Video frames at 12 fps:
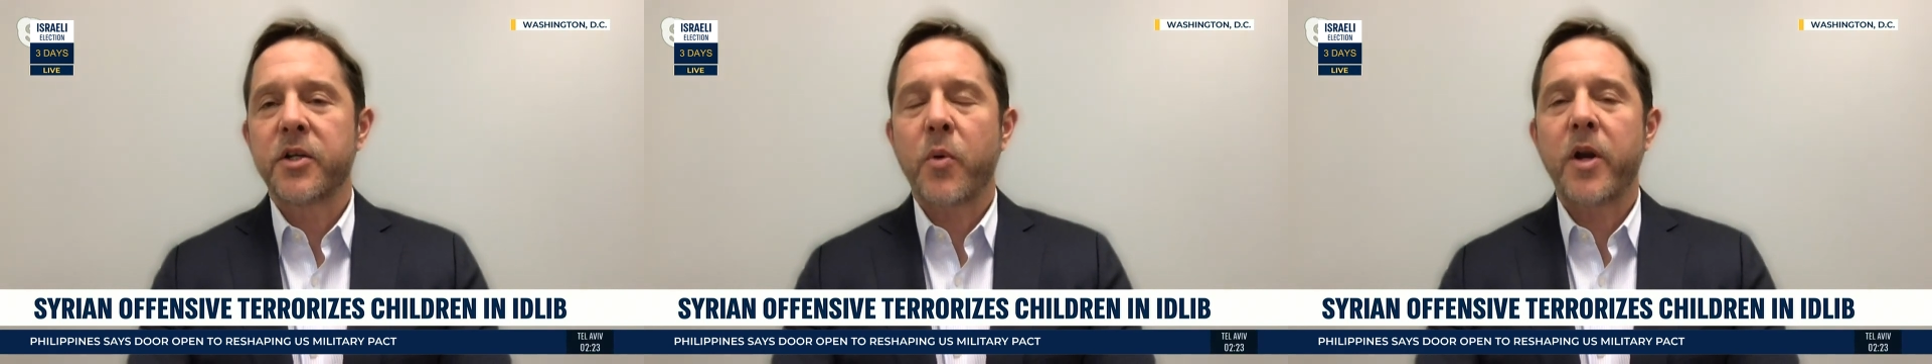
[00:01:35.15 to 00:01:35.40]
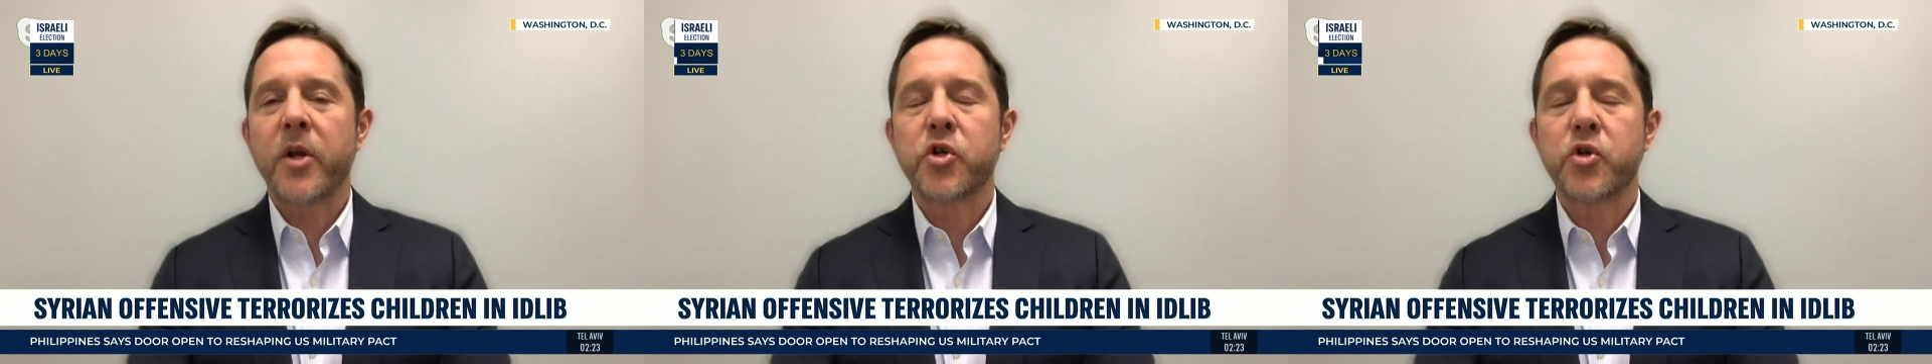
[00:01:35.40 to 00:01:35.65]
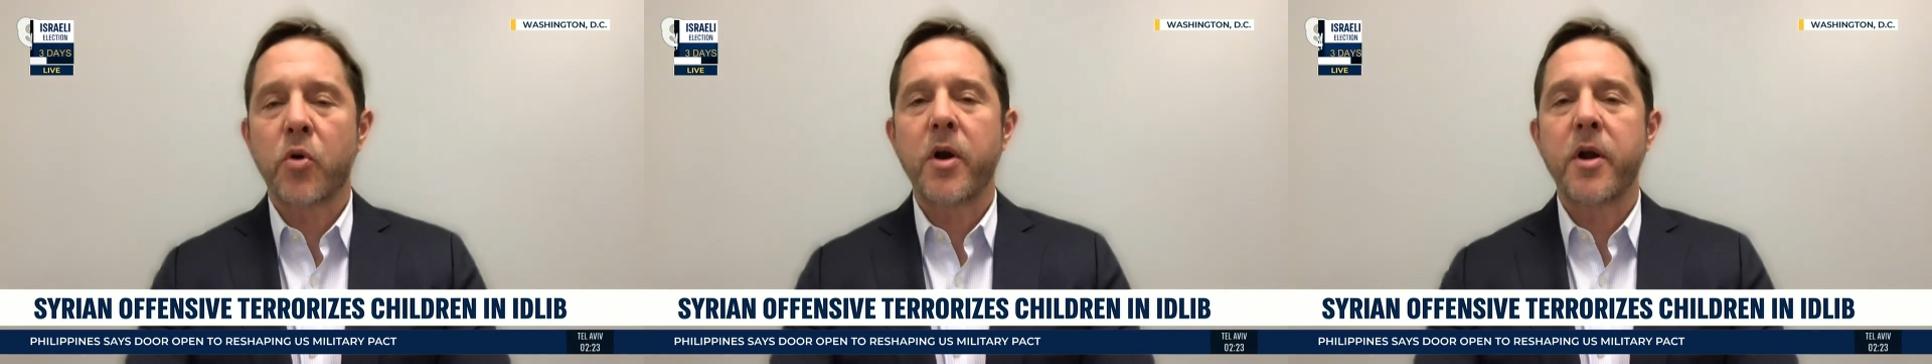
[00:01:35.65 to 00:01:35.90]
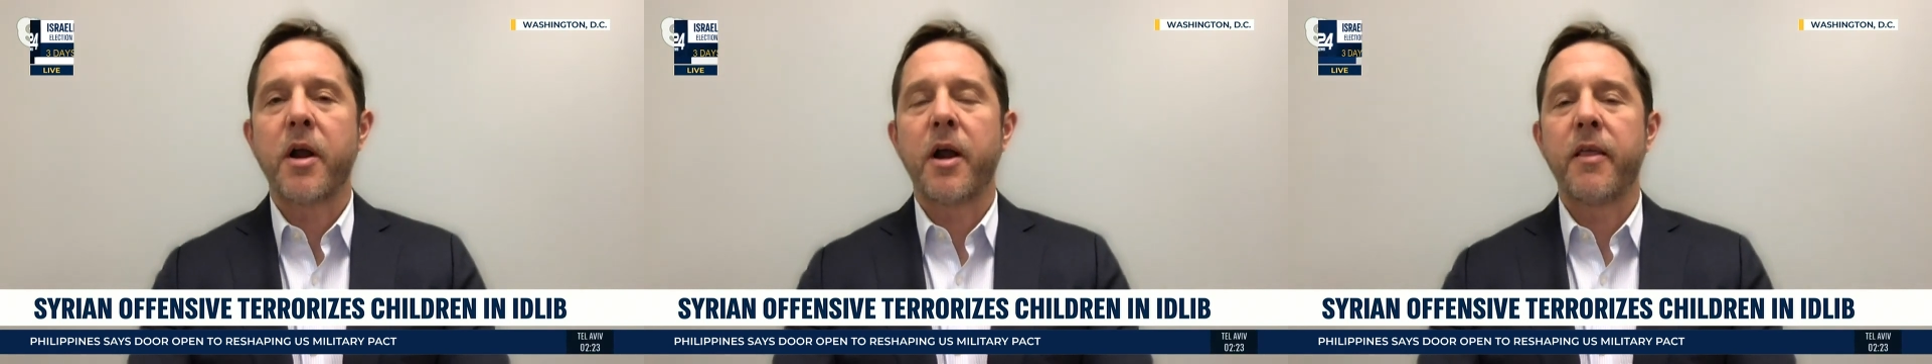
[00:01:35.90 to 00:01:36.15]
it's quite
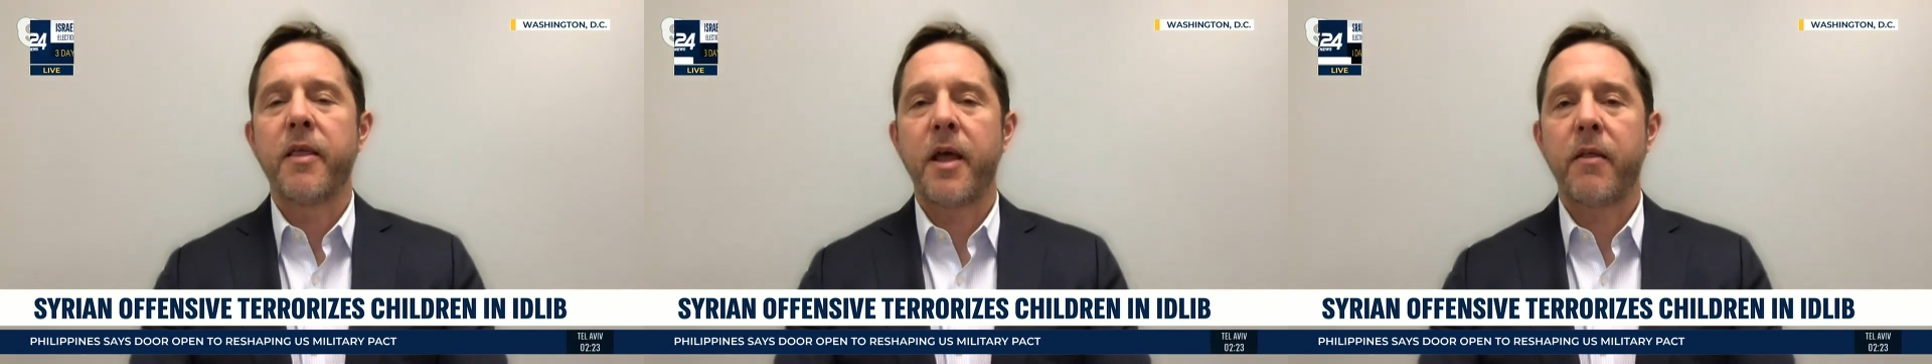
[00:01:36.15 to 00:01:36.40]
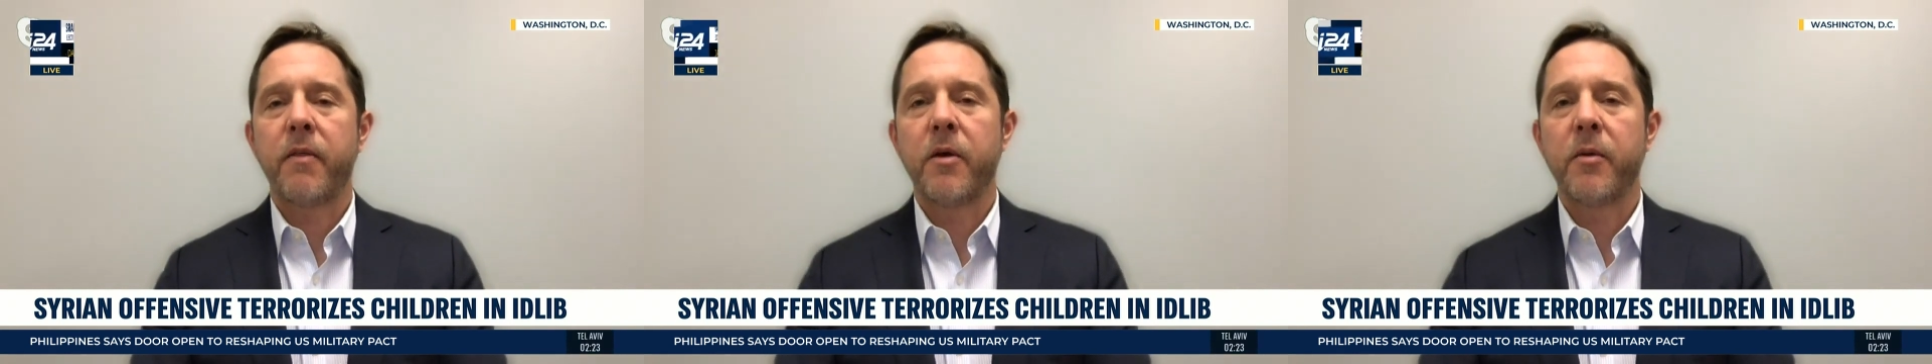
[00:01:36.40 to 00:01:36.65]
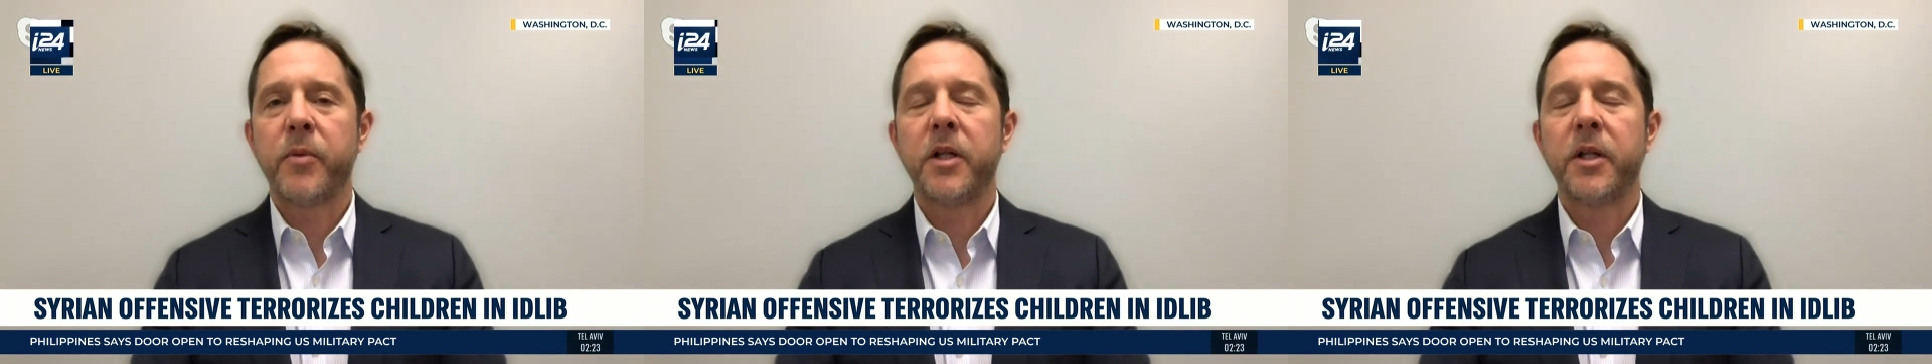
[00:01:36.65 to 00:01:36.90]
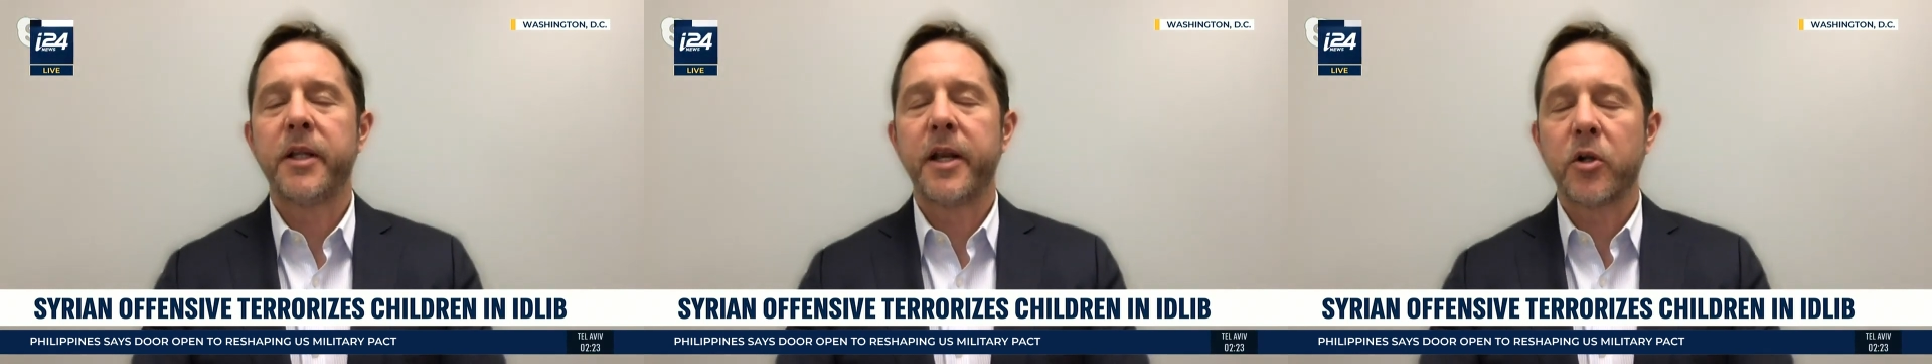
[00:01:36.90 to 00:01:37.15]
extraordinary that the
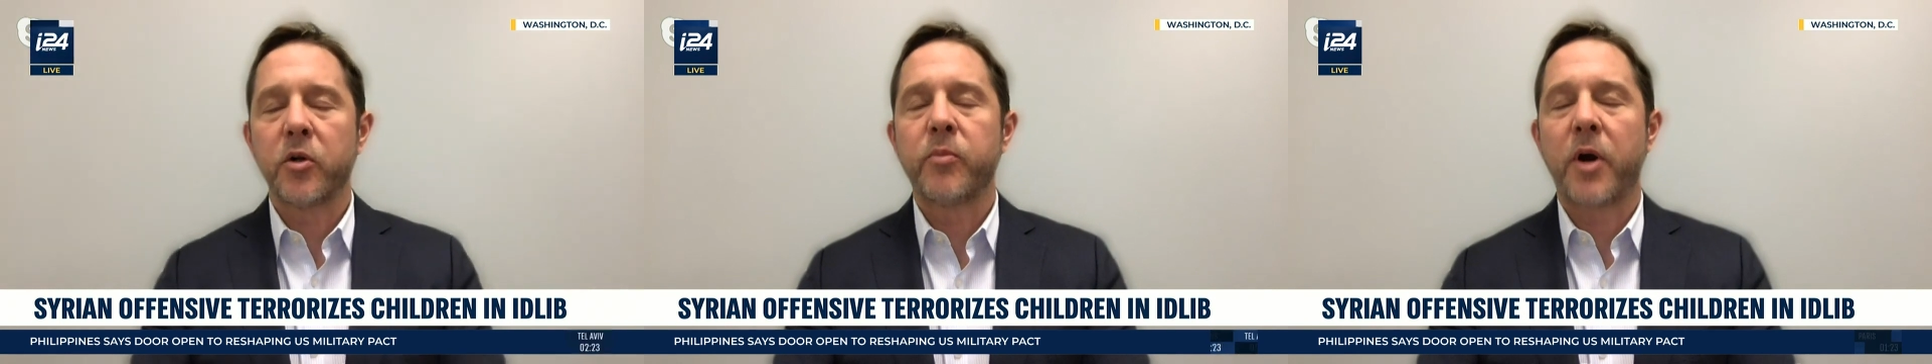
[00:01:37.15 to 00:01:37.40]
political